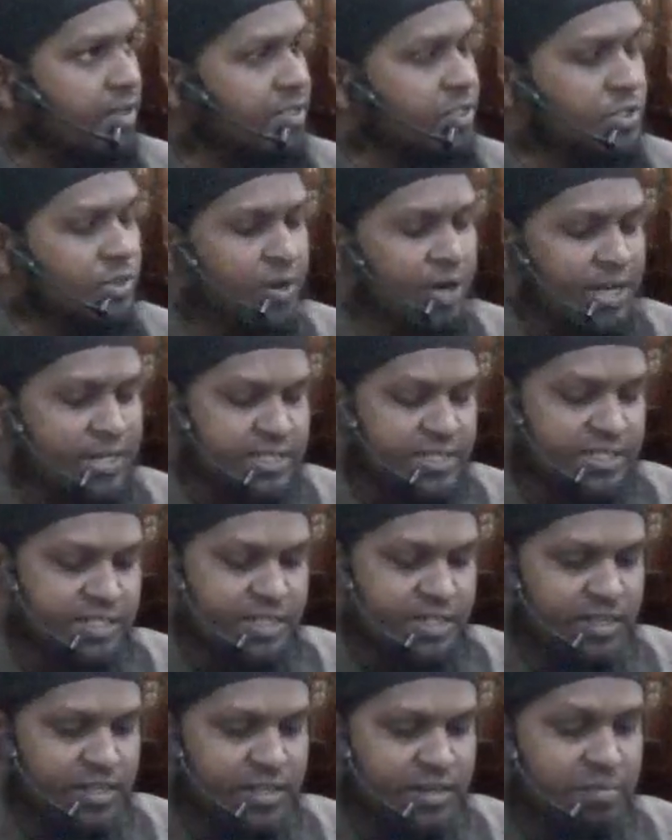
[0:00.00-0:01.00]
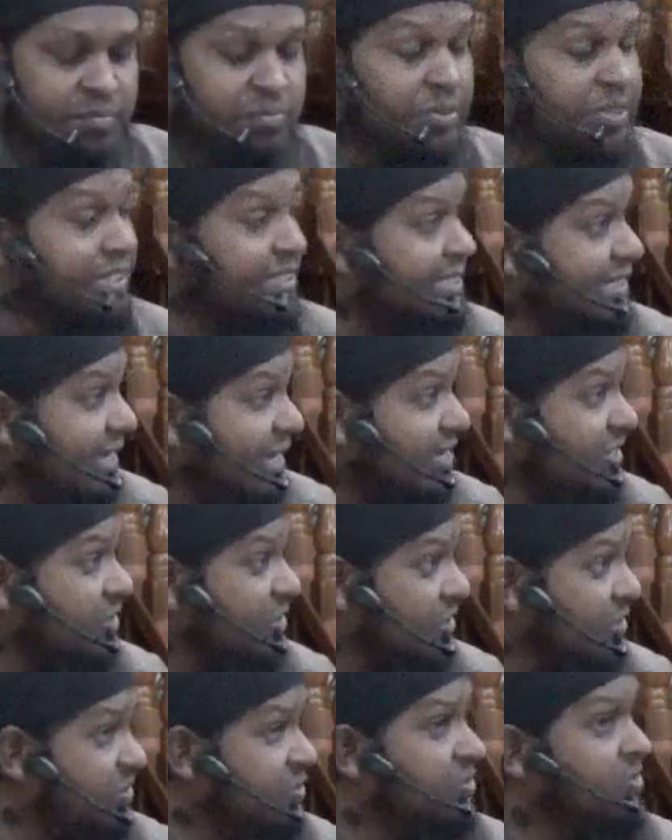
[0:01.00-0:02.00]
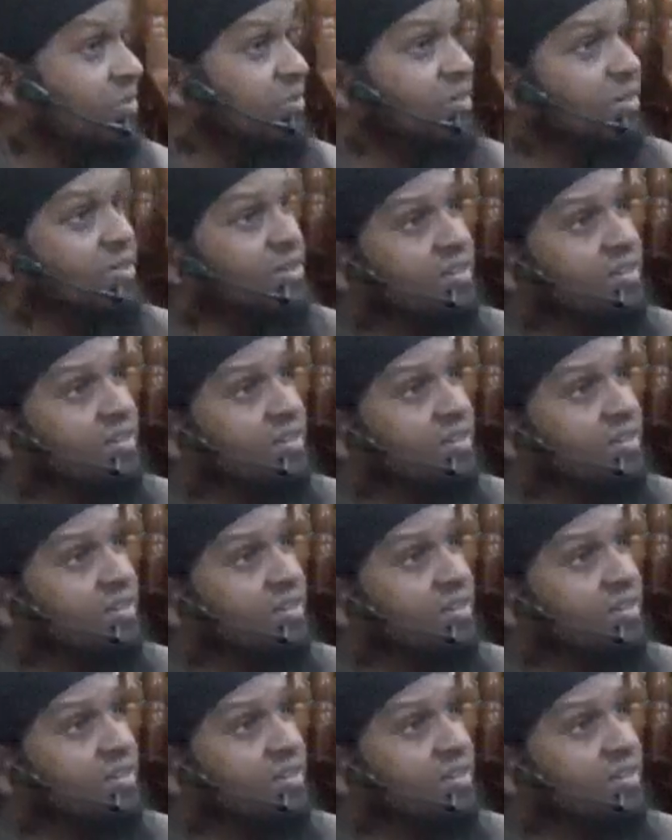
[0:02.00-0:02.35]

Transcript: So as to protect you,